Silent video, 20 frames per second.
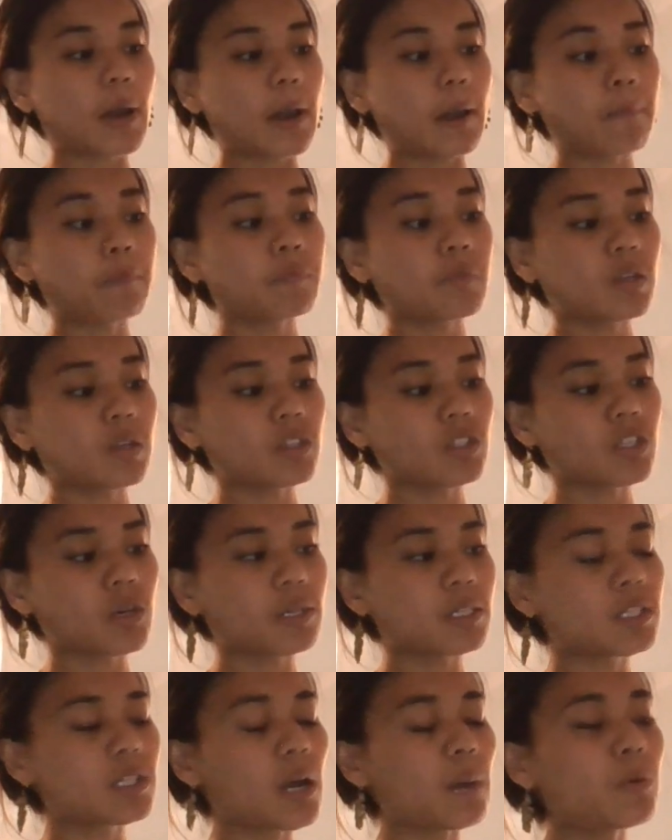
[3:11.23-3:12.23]
Okay,
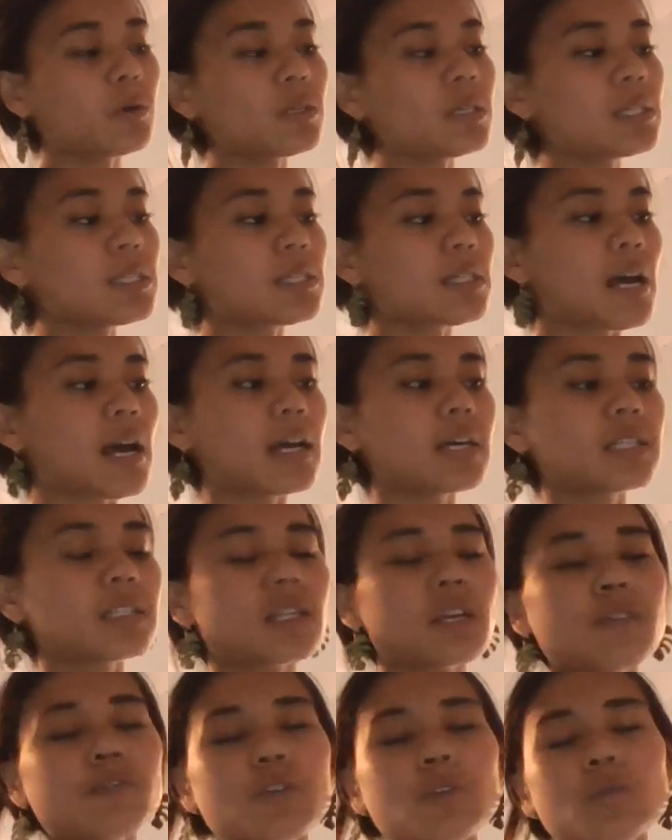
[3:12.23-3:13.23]
so it's doubled in
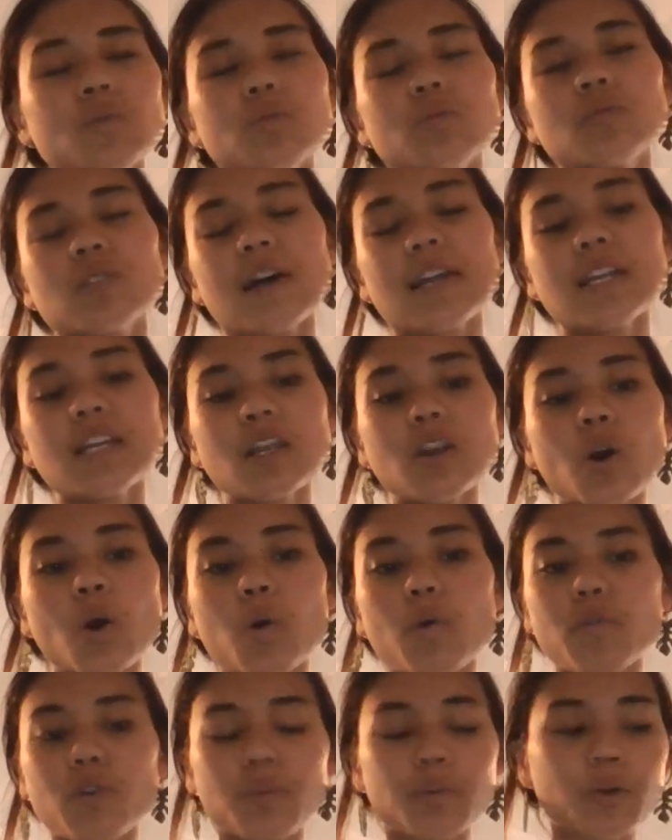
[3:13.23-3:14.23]
size. If you let it
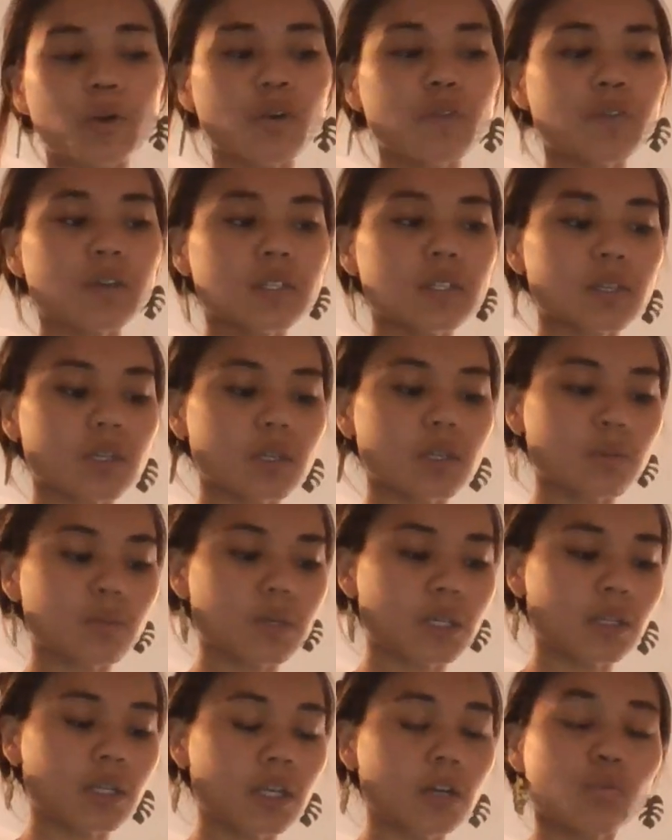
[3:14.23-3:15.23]
overproof, it's going
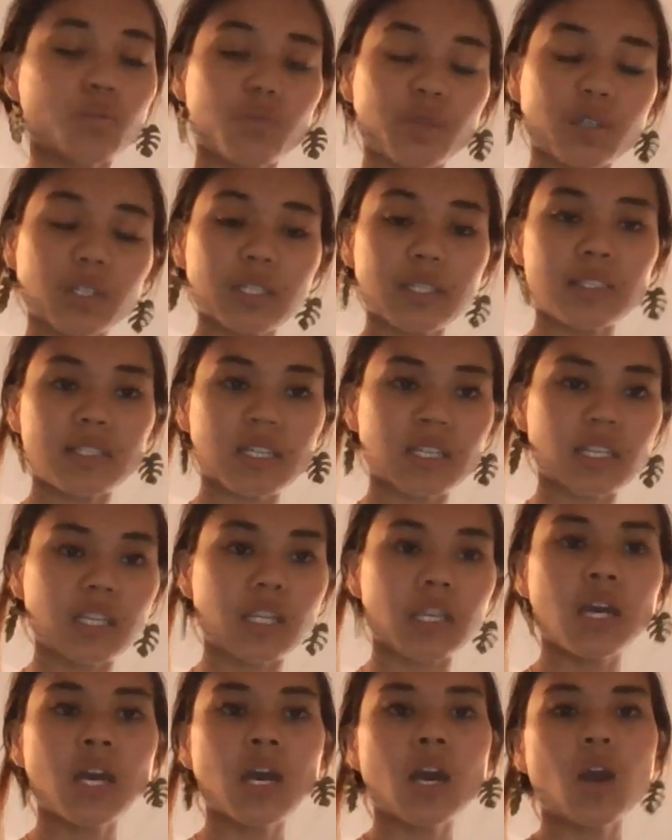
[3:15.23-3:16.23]
to be really
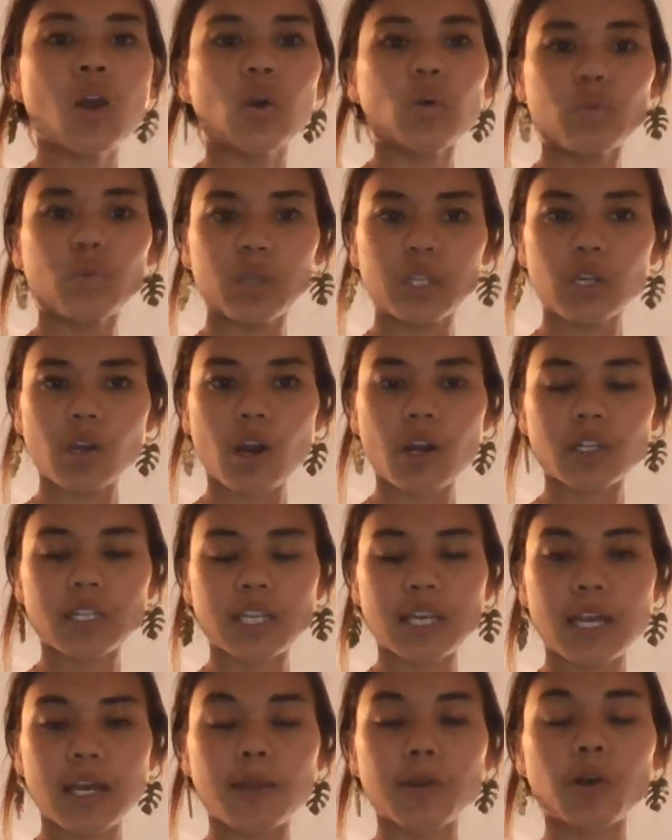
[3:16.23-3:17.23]
sticky, really
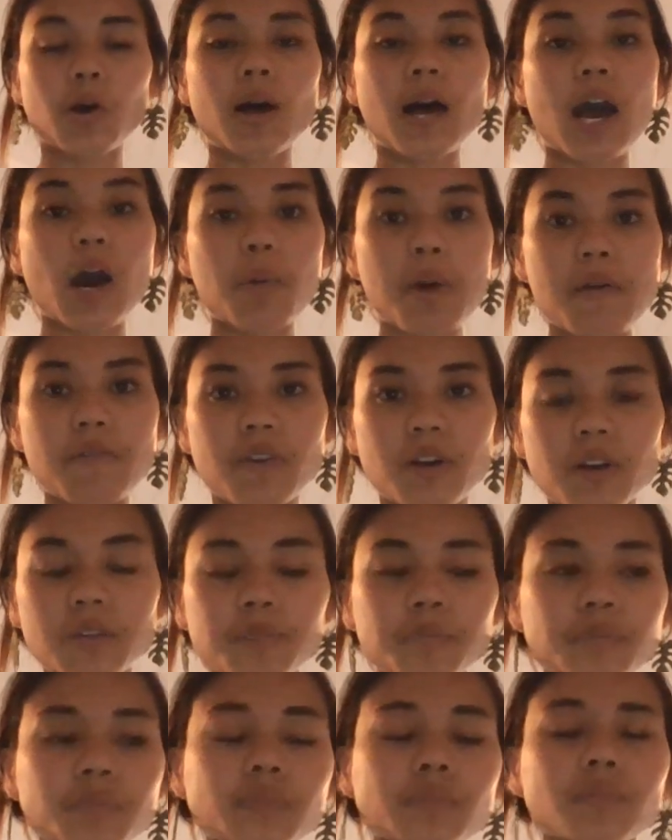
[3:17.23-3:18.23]
hard to handle. However,
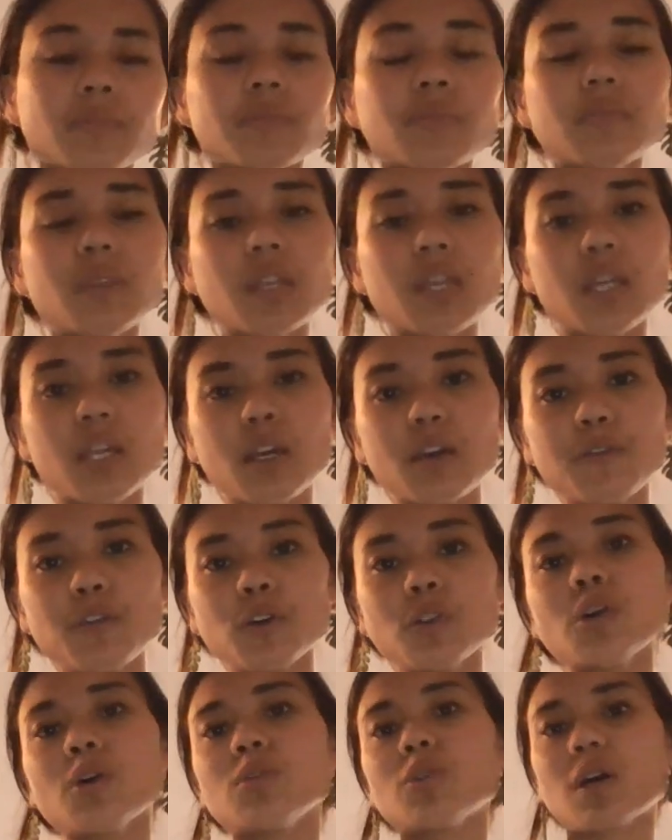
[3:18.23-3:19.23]

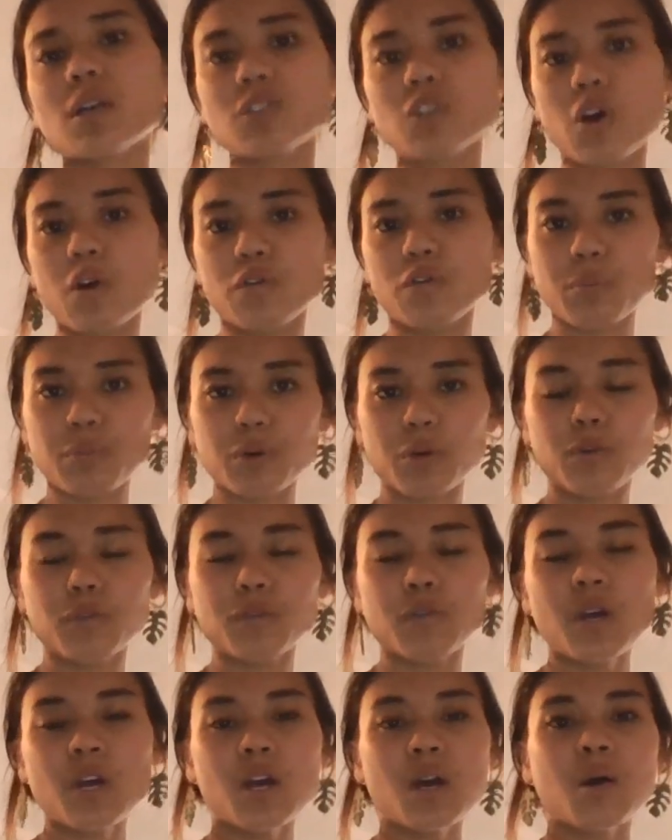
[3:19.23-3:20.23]
if your dough does
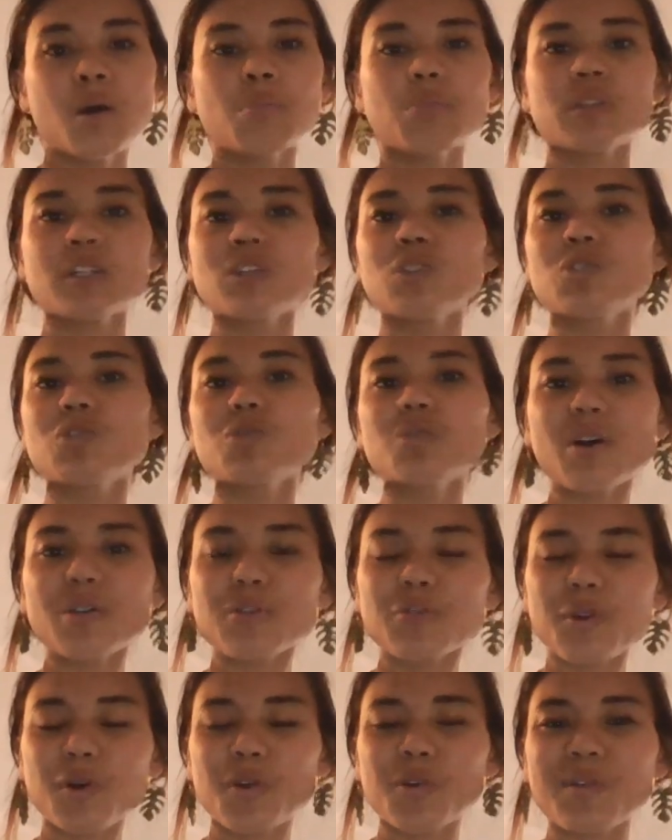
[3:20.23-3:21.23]
overproof, please do
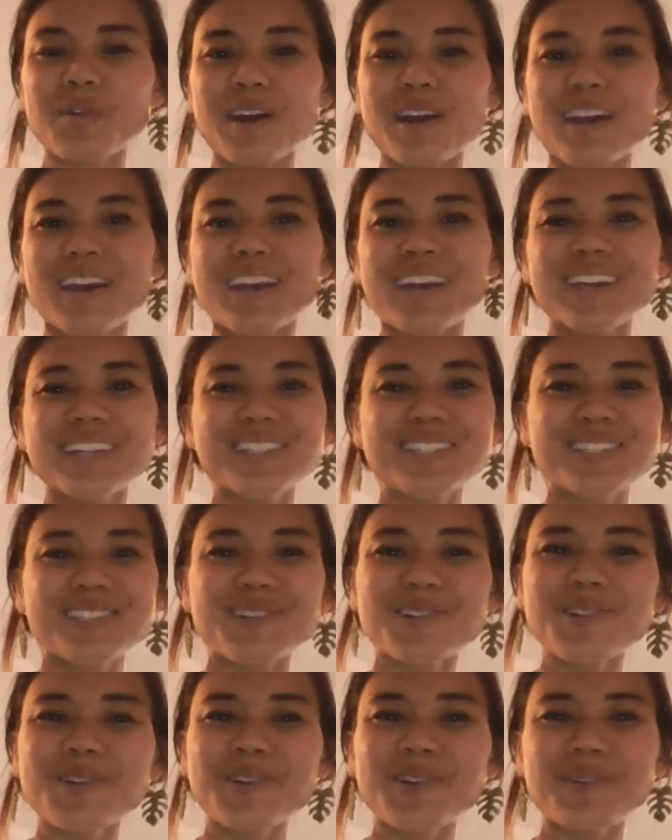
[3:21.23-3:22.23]
not throw it away. It's
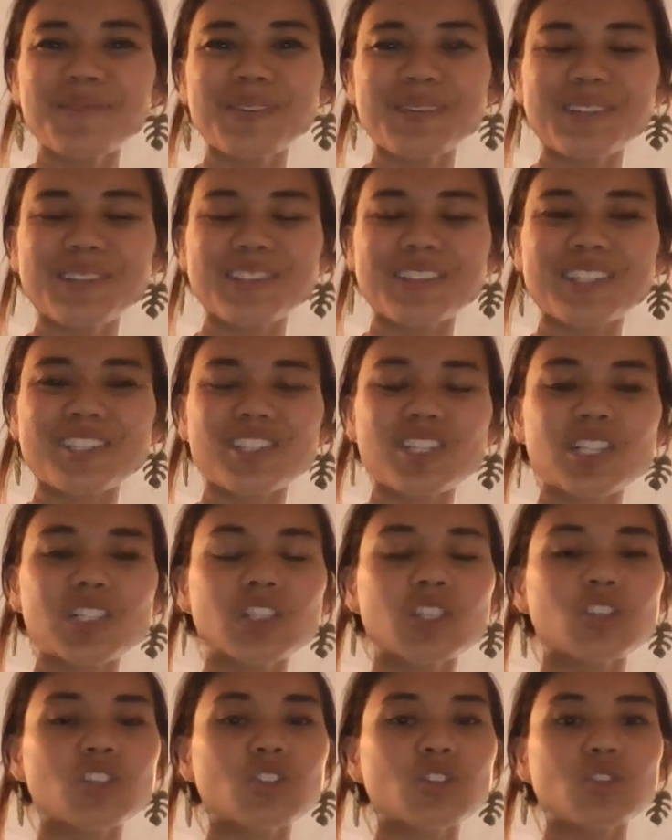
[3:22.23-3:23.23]
still going to be delicious.